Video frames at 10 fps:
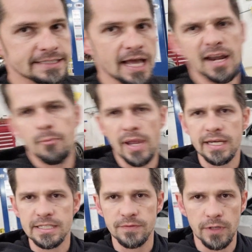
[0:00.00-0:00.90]
not a
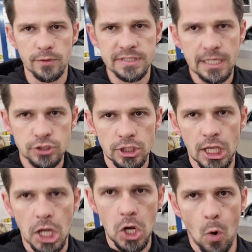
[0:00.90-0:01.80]
maintenance video, it's actually
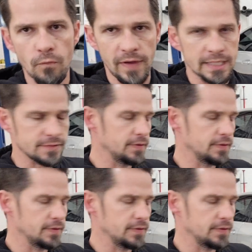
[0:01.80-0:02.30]
a go fast